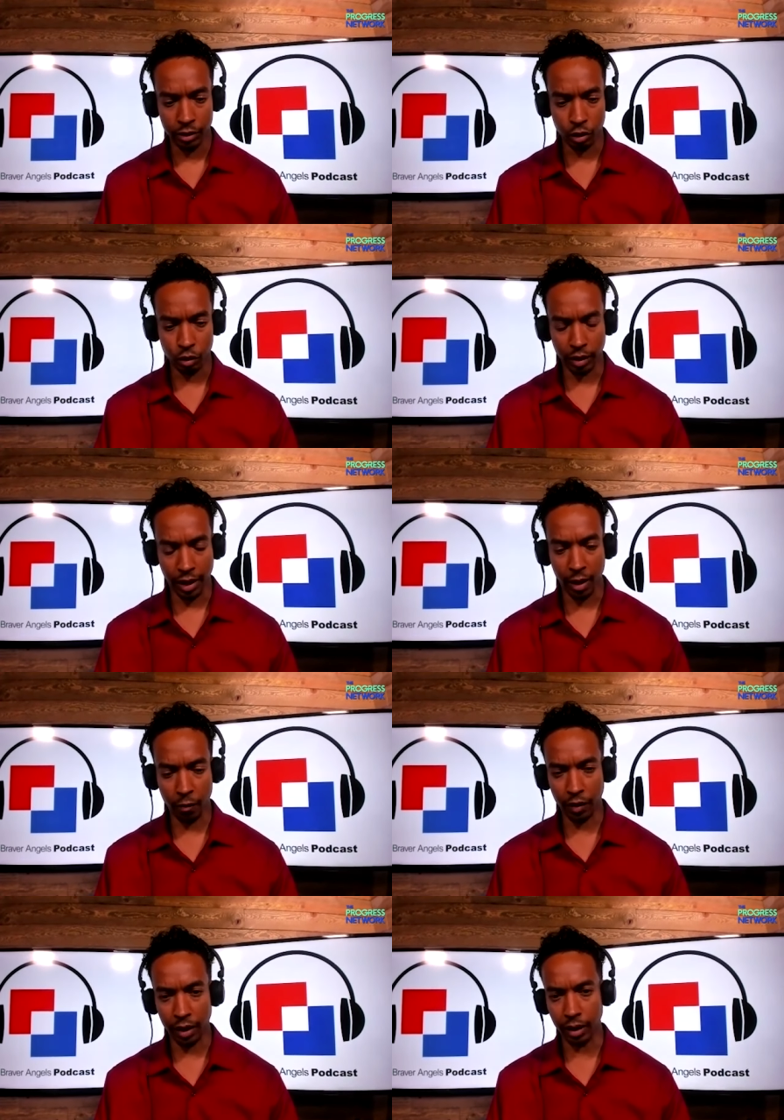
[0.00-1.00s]
to
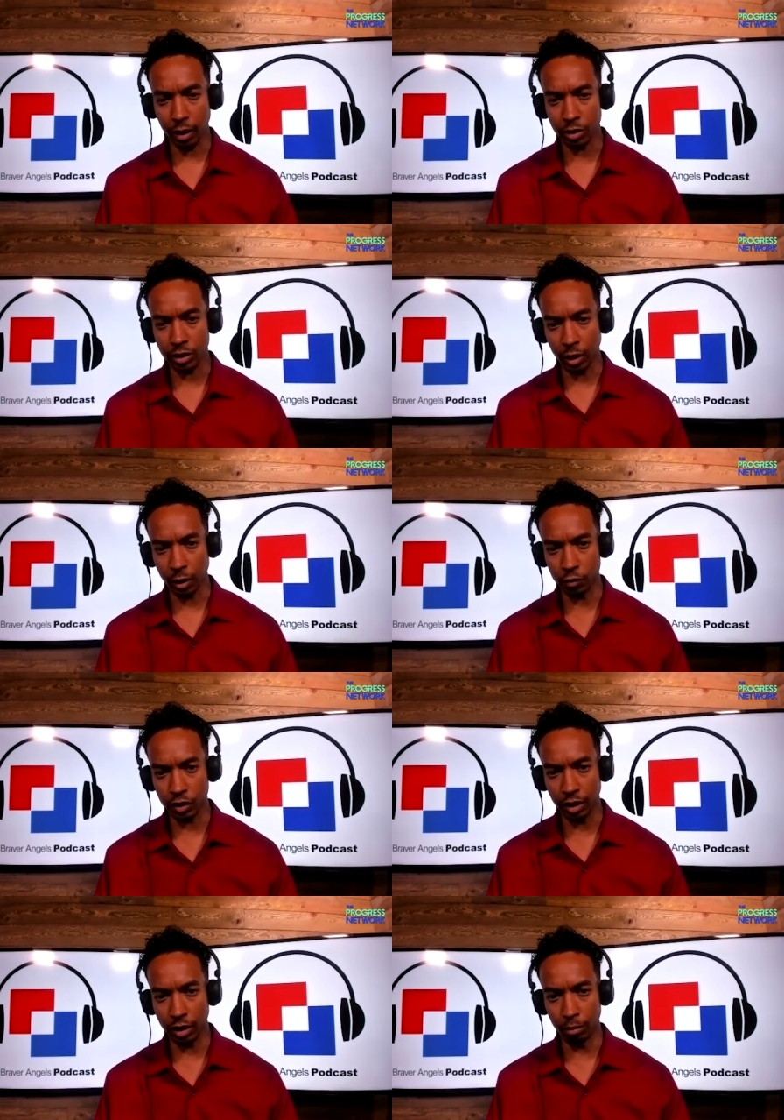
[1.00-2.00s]
now finding
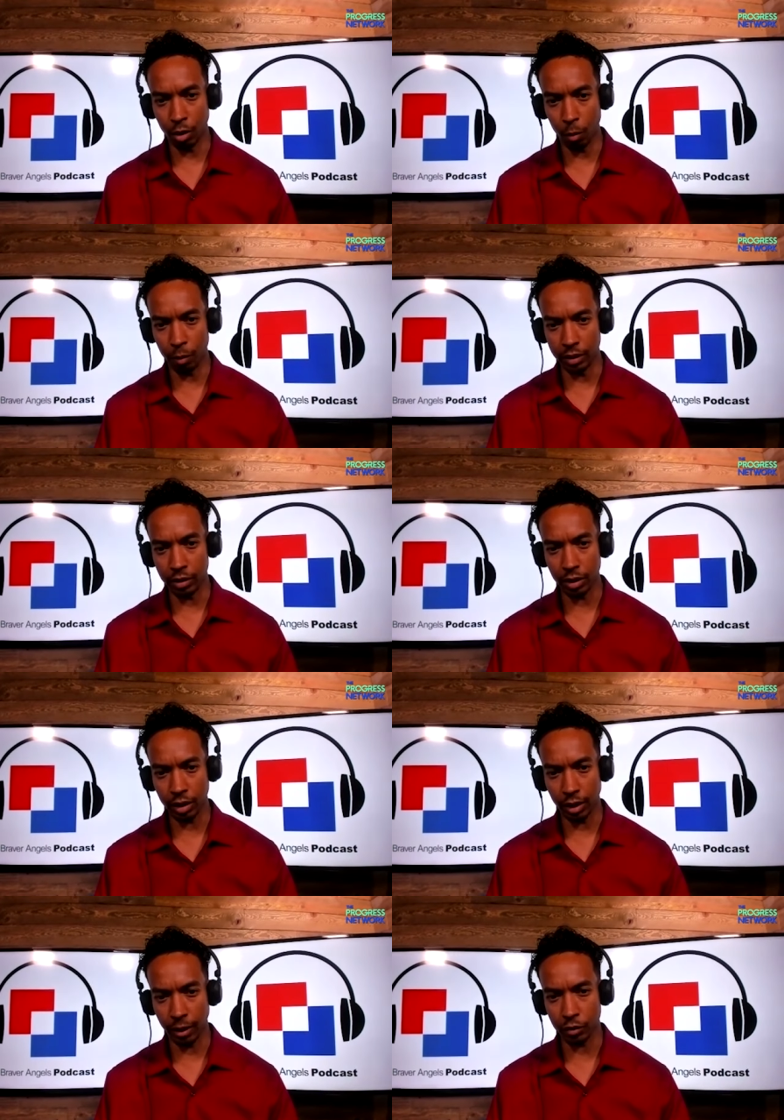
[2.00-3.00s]
ourselves in a moment
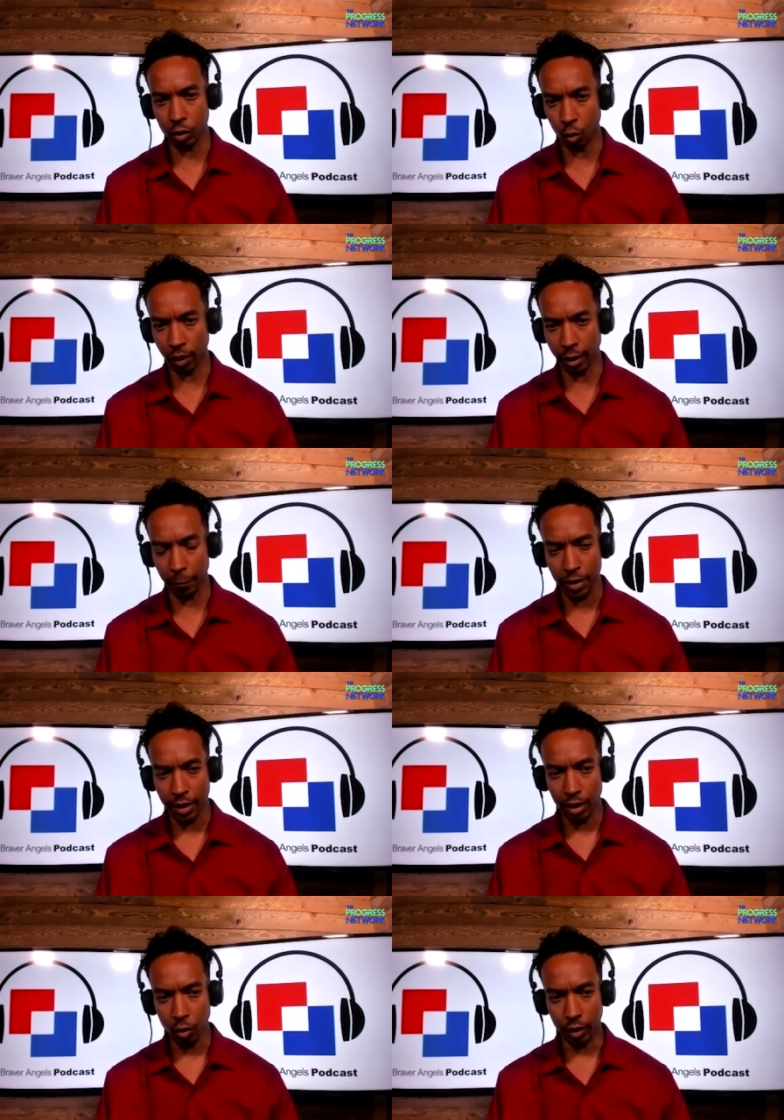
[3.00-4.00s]
uh, to where
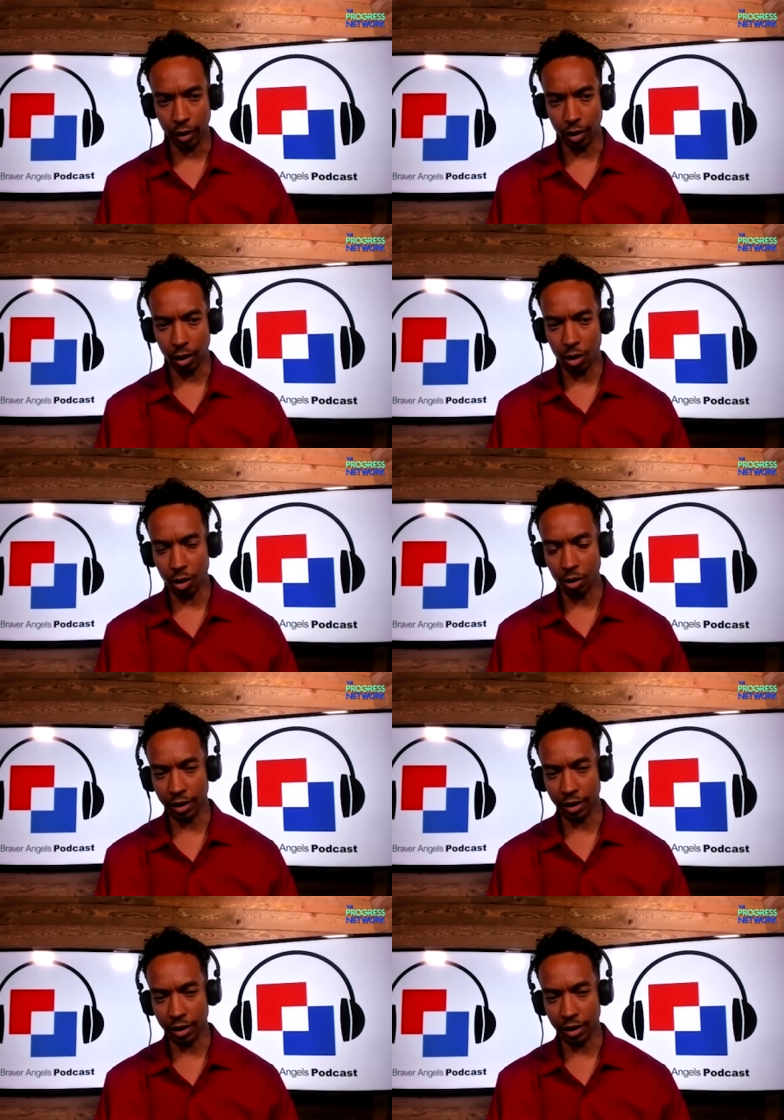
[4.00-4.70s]
we are all,